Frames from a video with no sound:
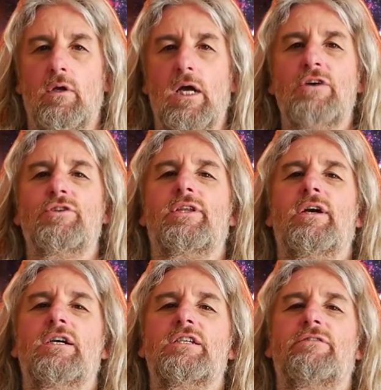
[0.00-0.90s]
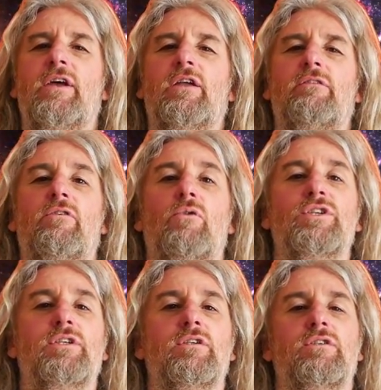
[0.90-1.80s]
How's it guys? Thank you for
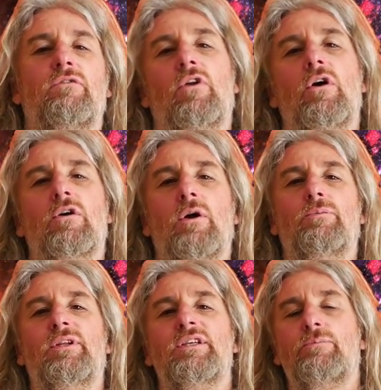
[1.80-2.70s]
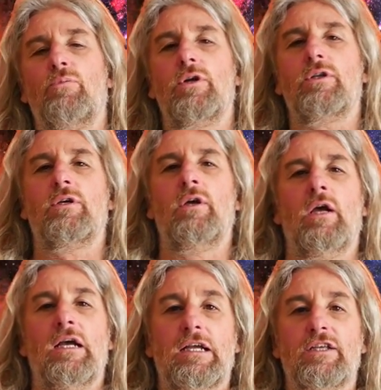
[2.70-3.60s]
watching this vlog up to this point.
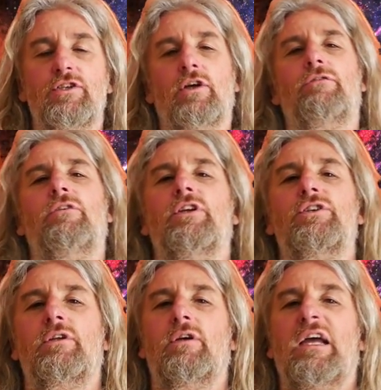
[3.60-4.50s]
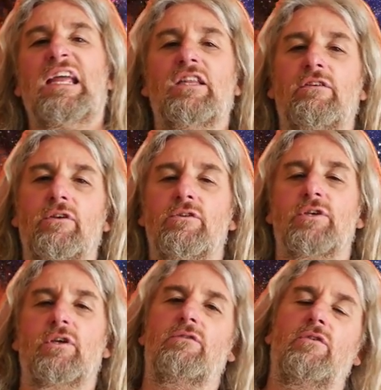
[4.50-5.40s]
It's not finished, an interview is
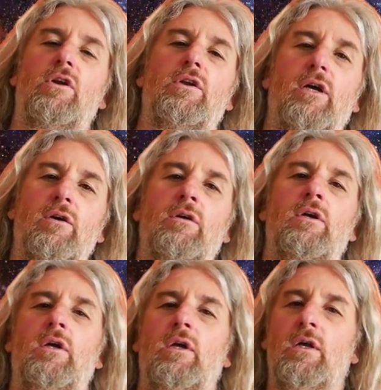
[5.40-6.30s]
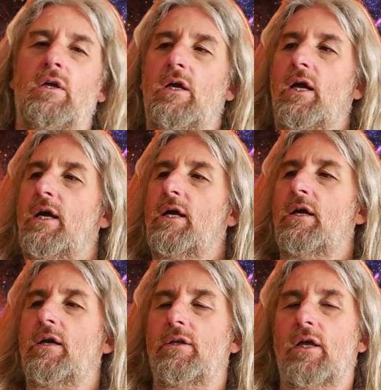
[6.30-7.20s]
going to follow now.
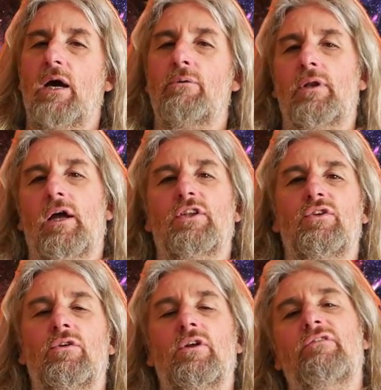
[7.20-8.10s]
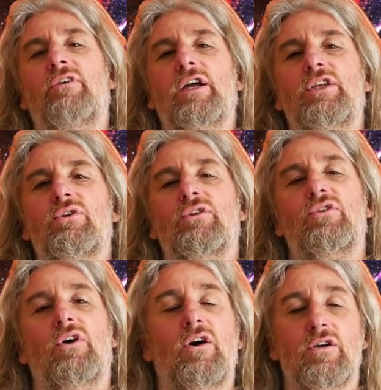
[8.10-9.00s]
And I would like to invite you and
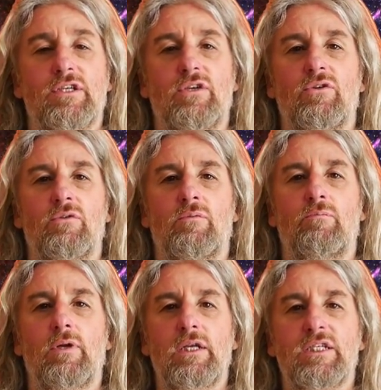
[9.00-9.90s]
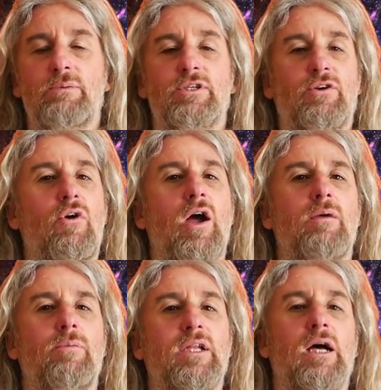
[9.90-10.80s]
to ask you, please
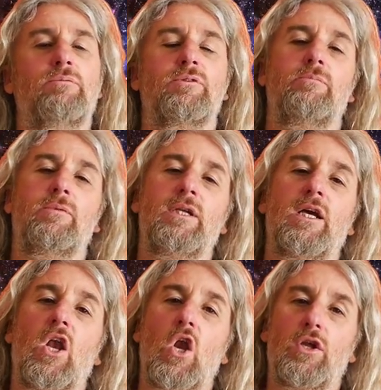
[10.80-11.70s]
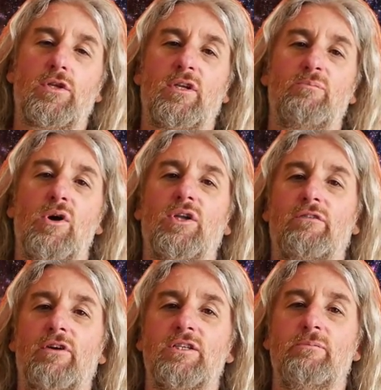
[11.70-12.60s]
subscribe. It helps me a lot. It
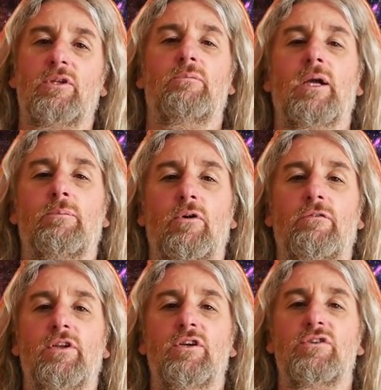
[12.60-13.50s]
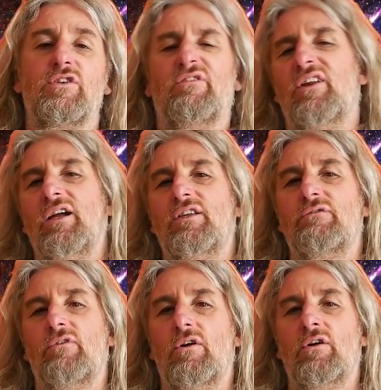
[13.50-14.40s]
motivates me to make more videos. like
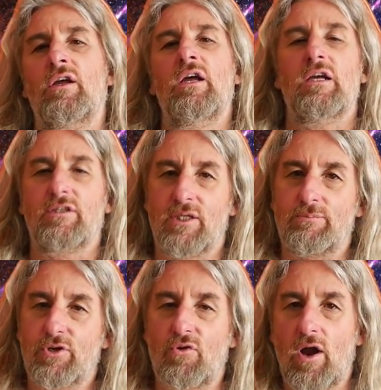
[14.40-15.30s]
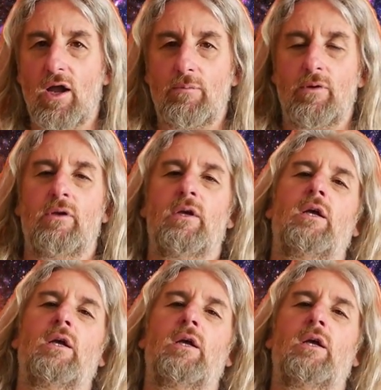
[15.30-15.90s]
this vlog, subscribe.